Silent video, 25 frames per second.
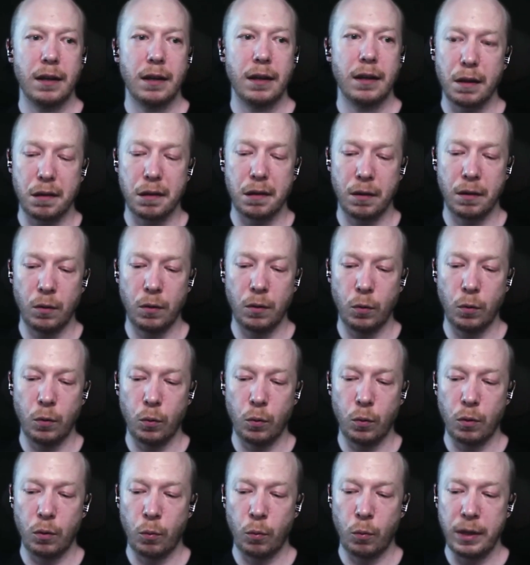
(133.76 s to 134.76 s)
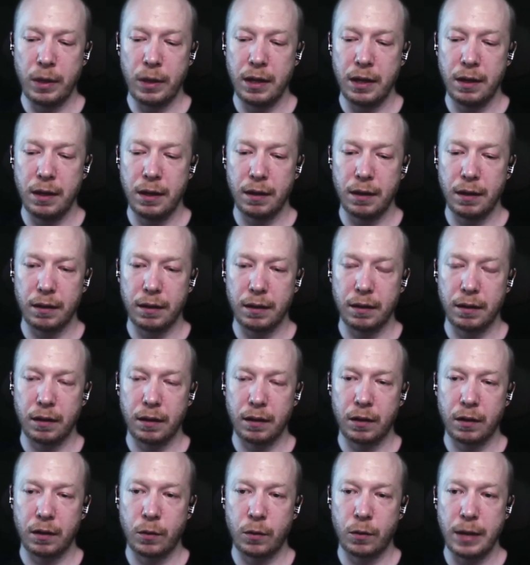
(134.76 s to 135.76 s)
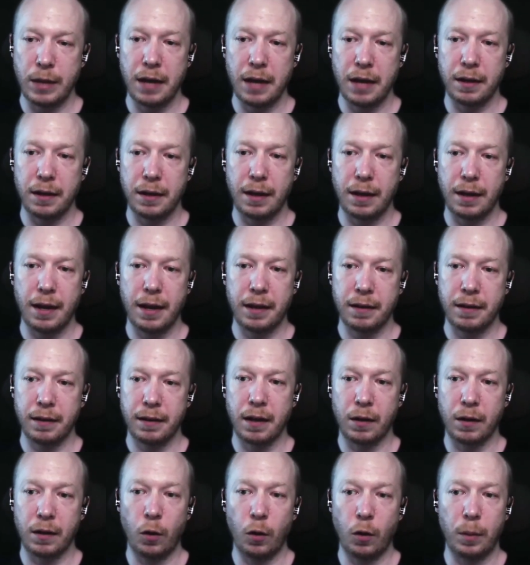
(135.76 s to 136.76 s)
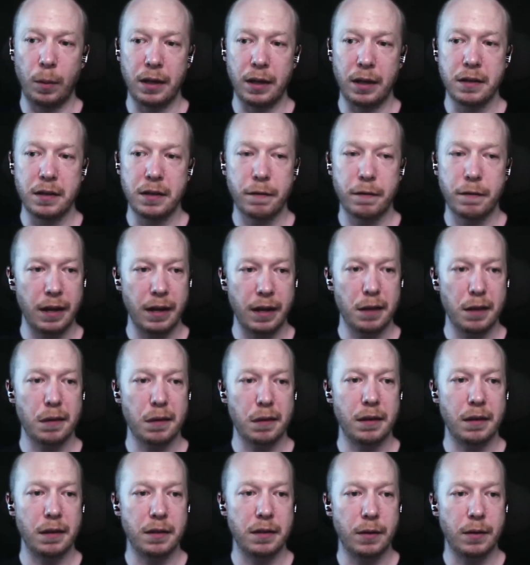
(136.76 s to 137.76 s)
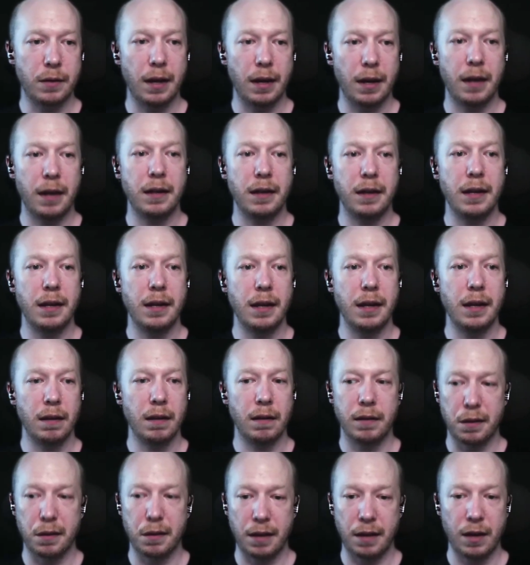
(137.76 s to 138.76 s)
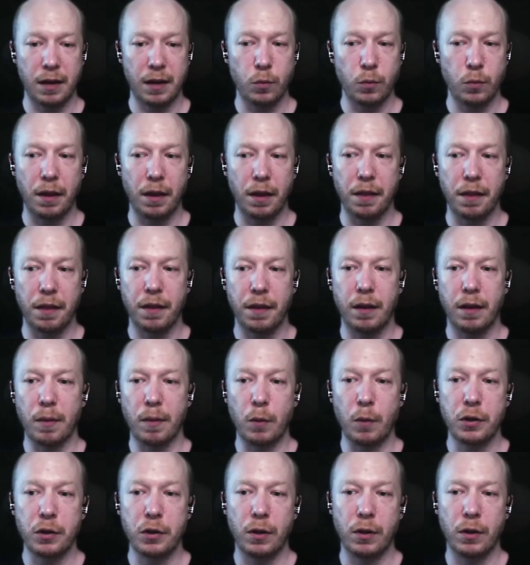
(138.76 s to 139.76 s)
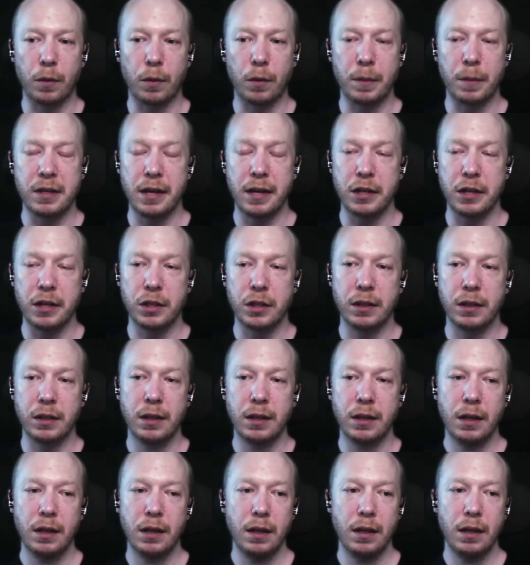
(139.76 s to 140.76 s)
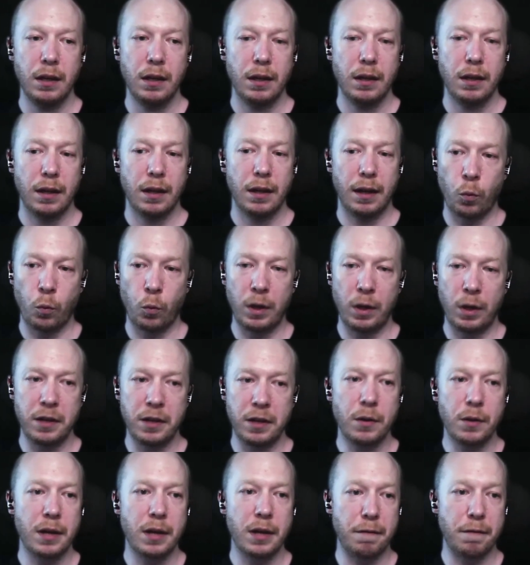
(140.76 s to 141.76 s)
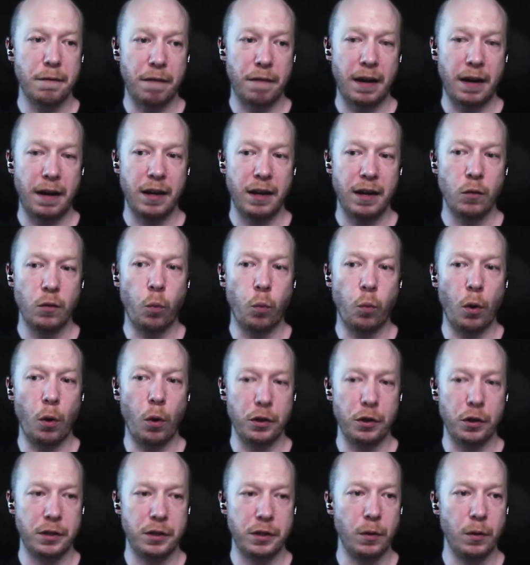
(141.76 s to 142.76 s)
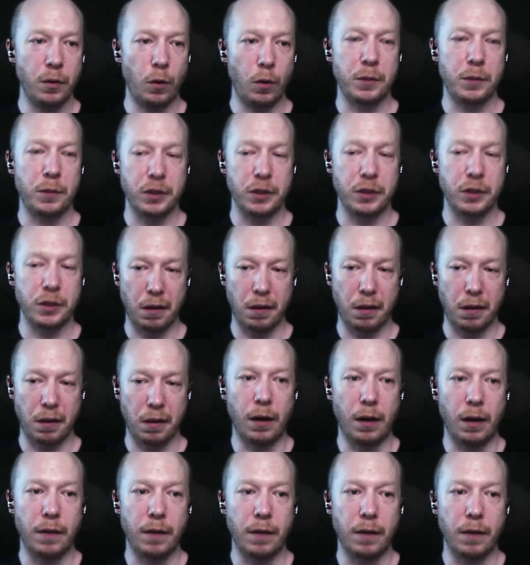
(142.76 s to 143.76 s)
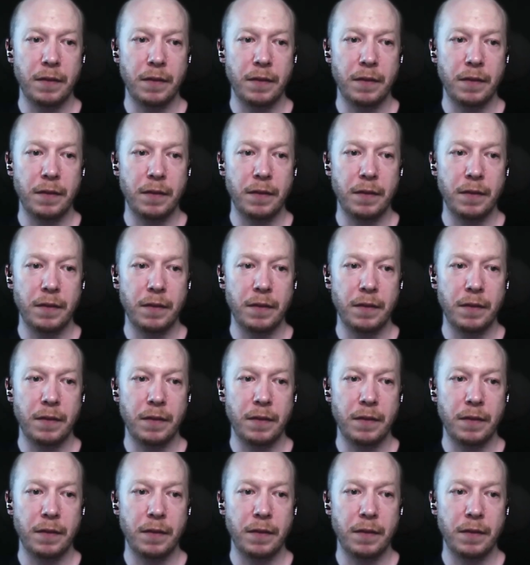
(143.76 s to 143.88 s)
So we created like a global interface that you can extend with module augmentation, where you can define what your options are,